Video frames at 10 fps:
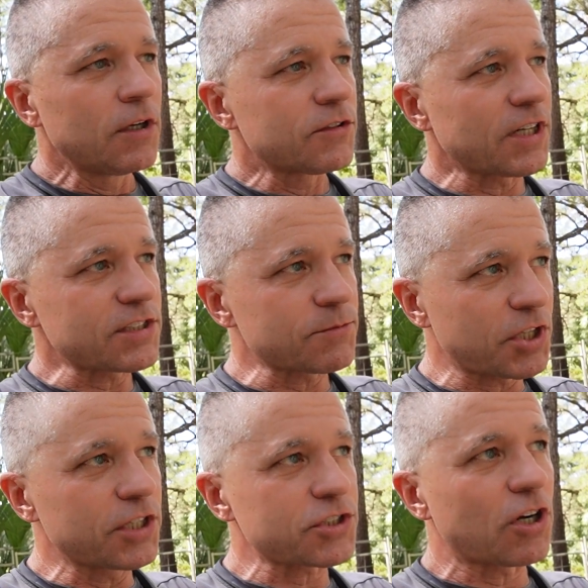take some
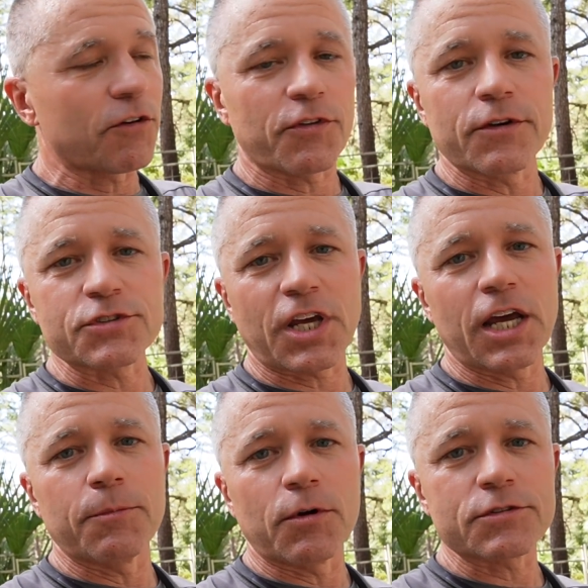tension off of those
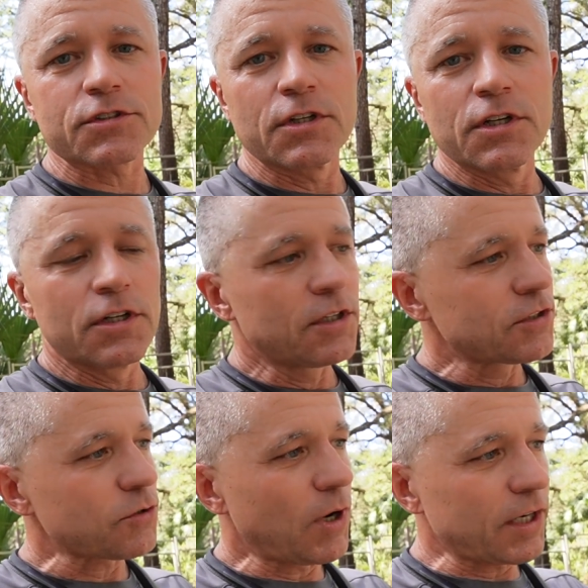cables
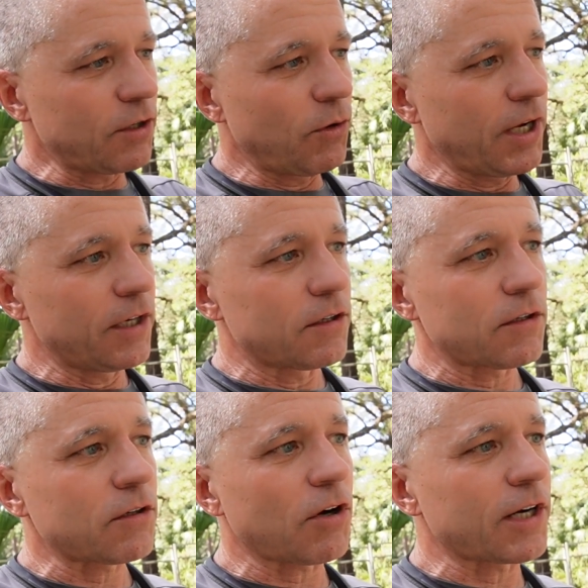so I can go ahead and
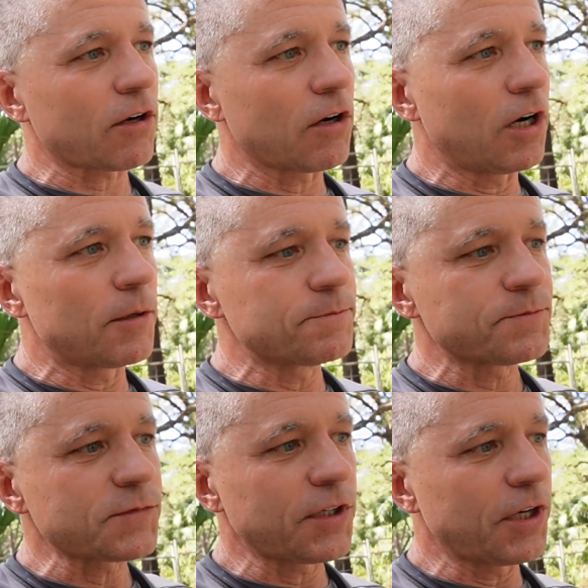crank her up,
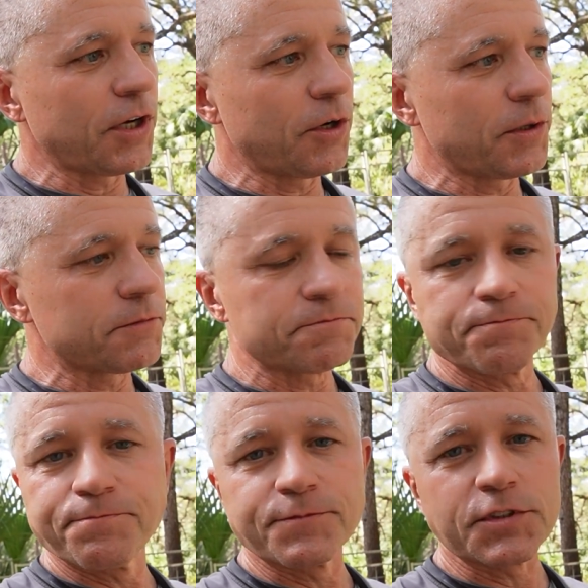you know, and
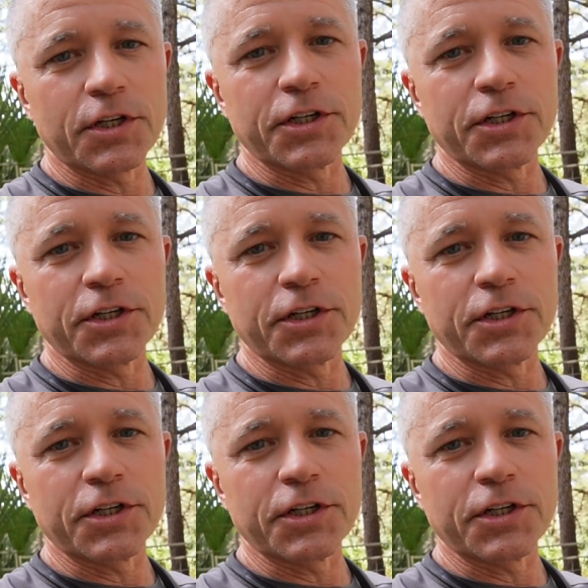there you